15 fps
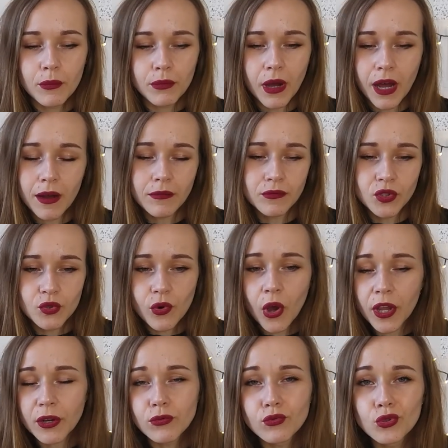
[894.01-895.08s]

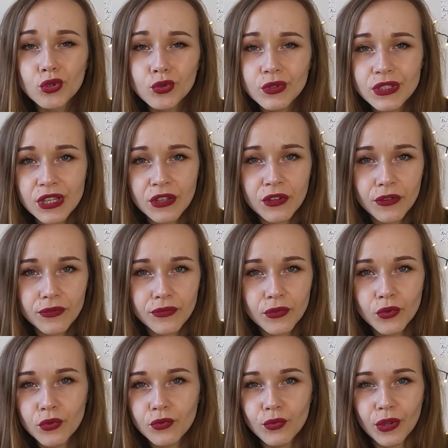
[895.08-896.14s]
drawing runes in your
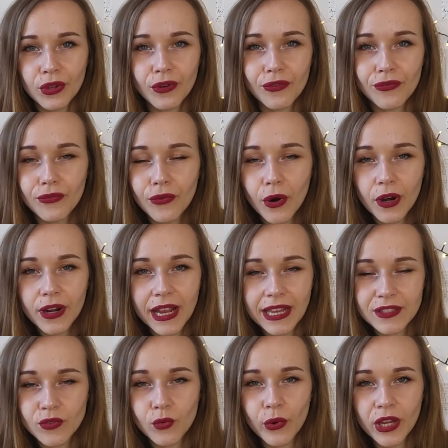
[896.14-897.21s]
food with your fork
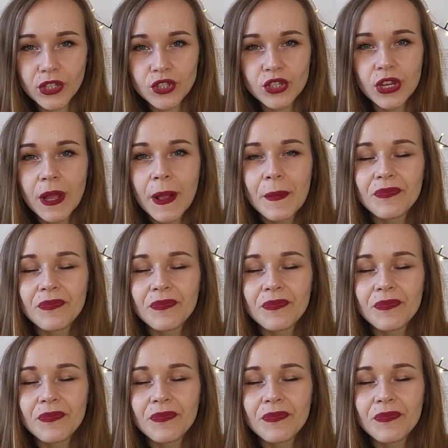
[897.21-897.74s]
as a witch,